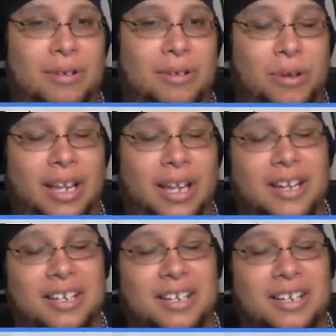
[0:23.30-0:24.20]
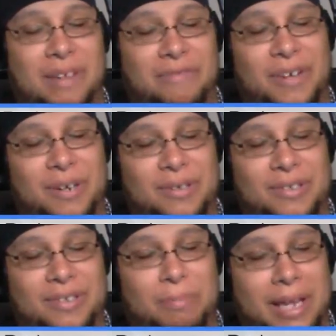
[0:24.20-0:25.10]
We're late because of me,
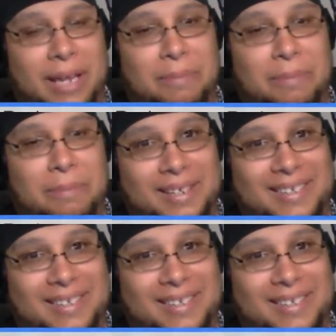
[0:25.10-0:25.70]
folks. Blame me.